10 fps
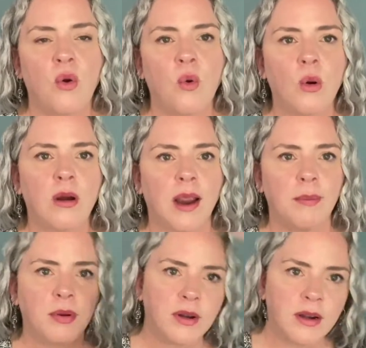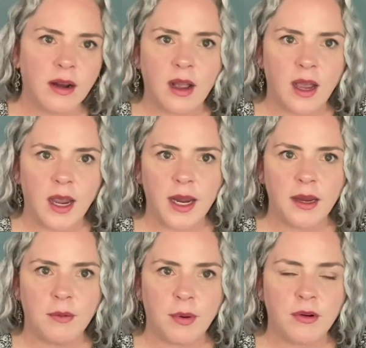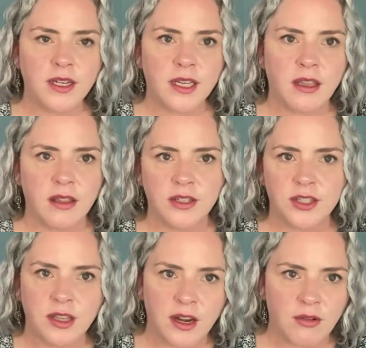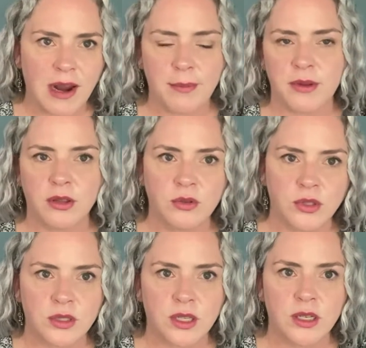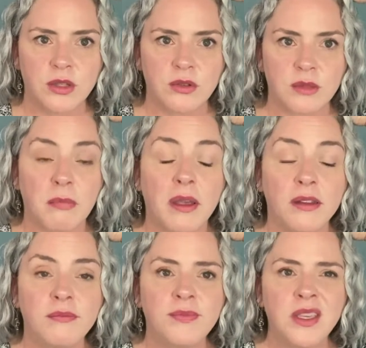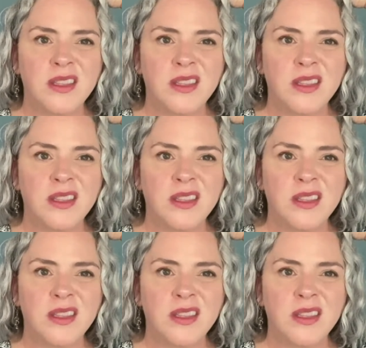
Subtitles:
or I put it in a high ponytail and just kind of wrap it loose in a loose bun.